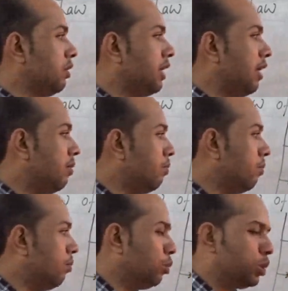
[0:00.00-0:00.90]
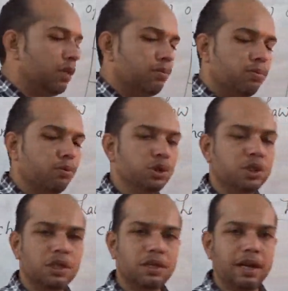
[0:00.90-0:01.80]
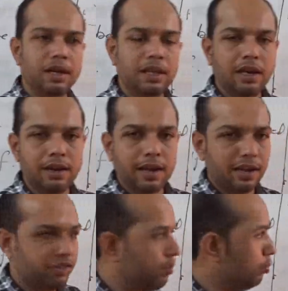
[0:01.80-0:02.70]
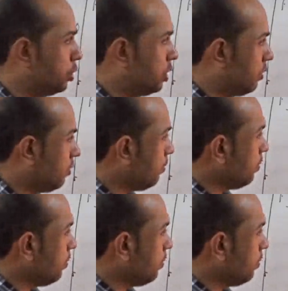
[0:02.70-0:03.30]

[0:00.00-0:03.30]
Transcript: then motion position, and then direction position.